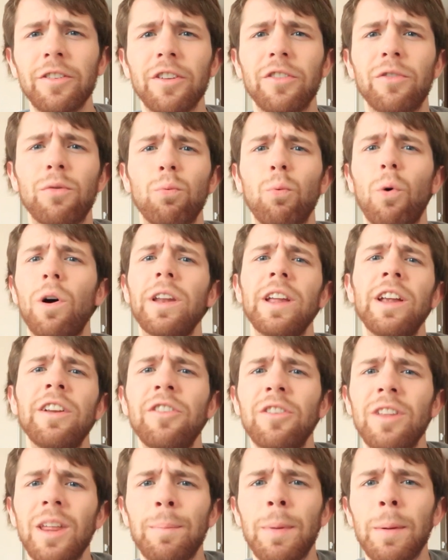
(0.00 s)
just one
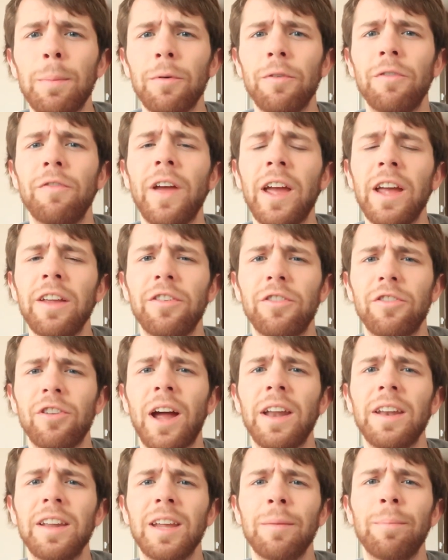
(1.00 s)
issue that people face
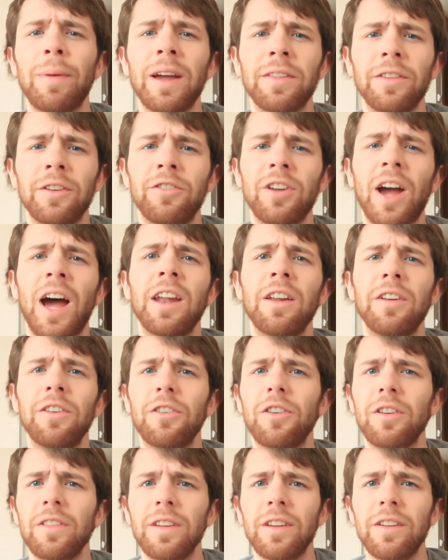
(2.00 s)
trying to get back to China
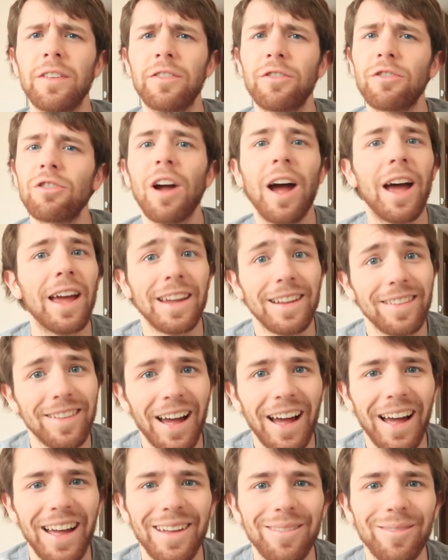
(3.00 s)
during these trying
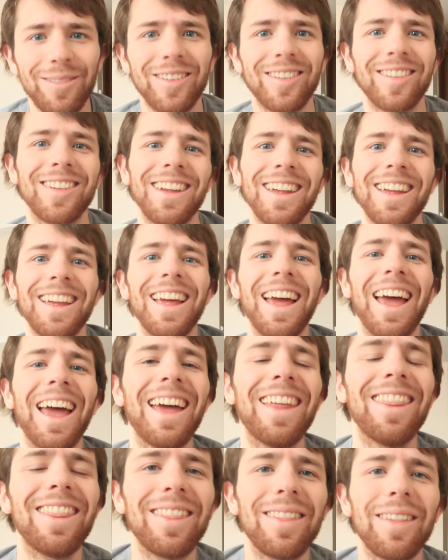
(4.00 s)
times.
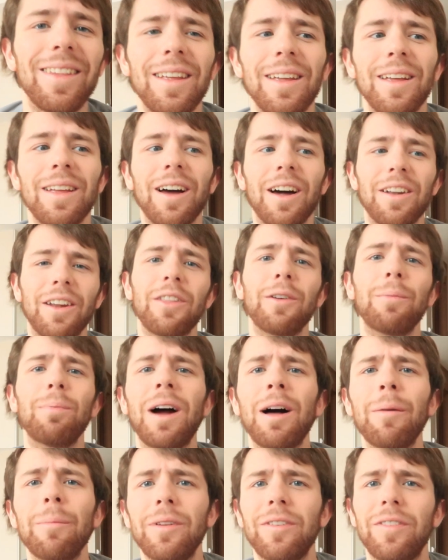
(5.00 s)
And another
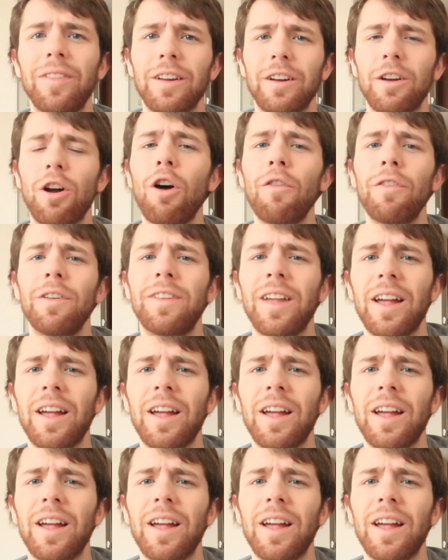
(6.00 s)
problem is the COVID